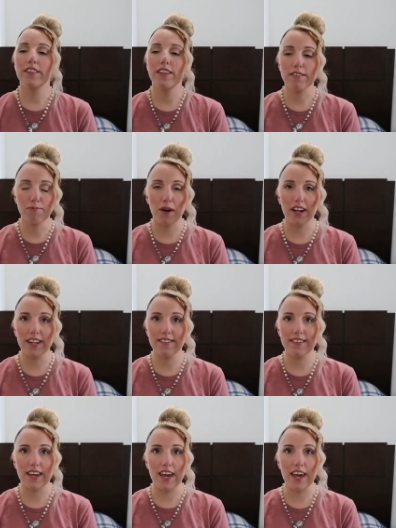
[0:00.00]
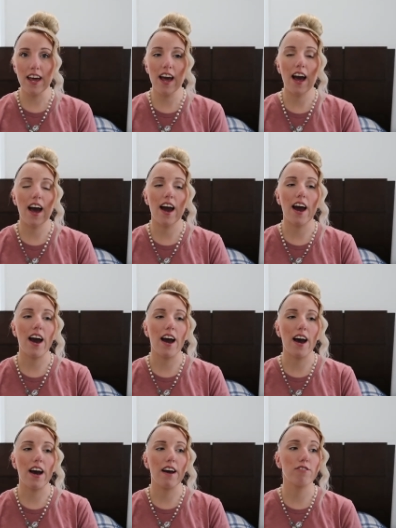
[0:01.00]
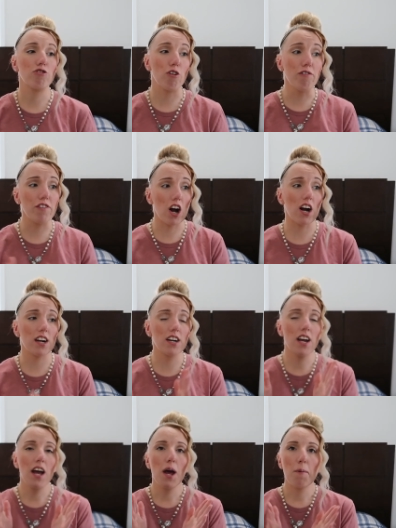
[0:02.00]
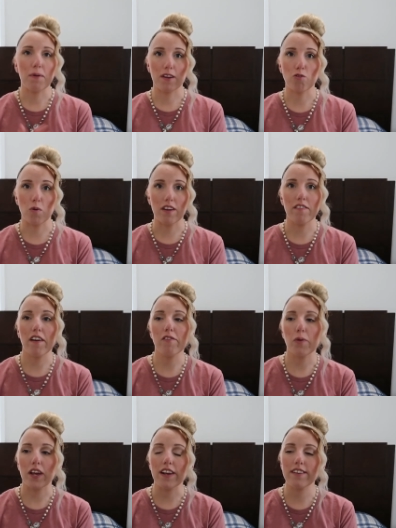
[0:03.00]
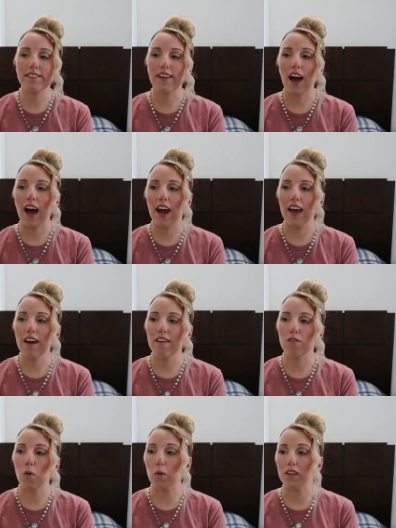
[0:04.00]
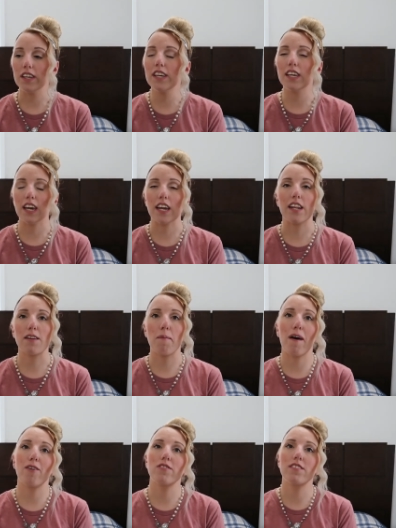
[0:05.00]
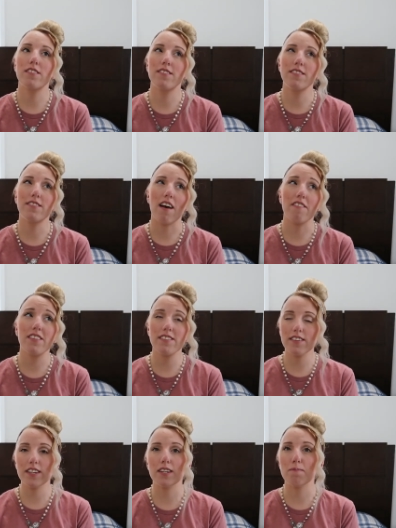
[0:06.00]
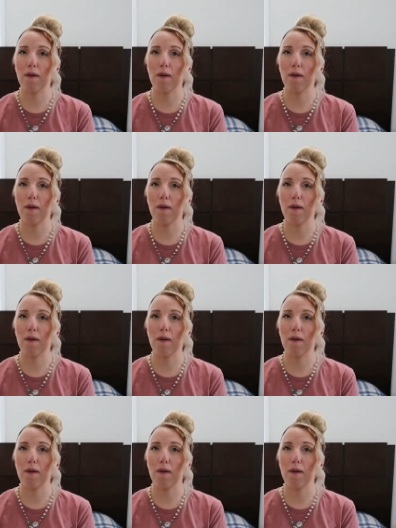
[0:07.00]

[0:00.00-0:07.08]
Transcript: this pregnancy uh, so far being twenty-five weeks, I have only gained about seventeen